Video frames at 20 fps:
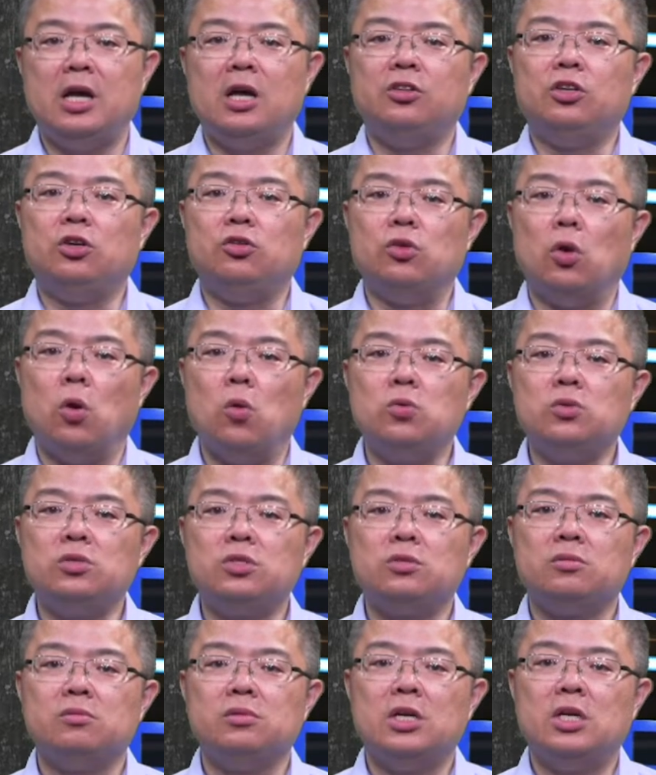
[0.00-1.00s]
the
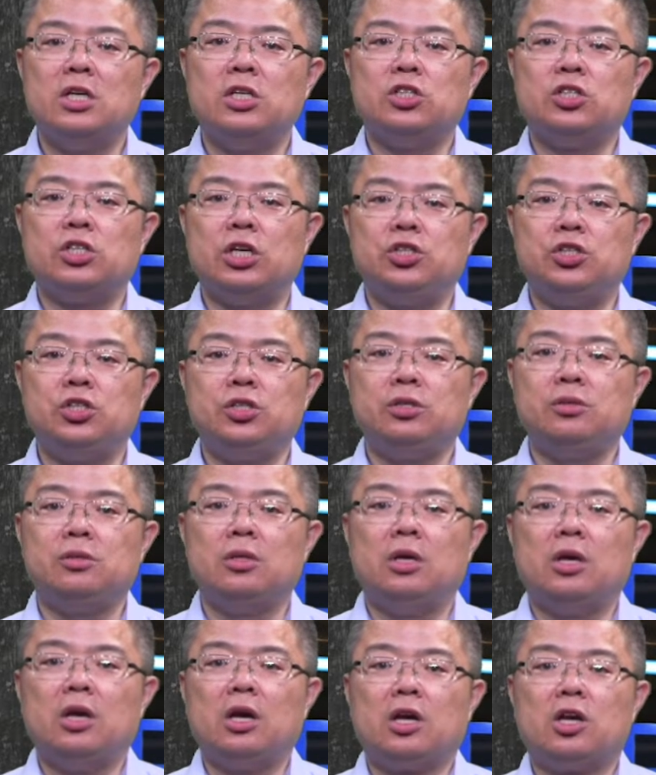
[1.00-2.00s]
roles such
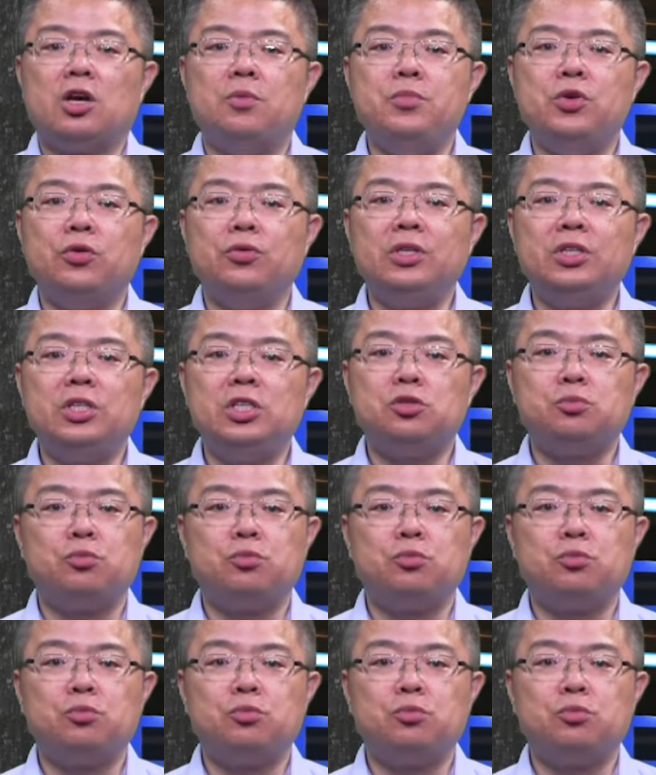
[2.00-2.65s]
communities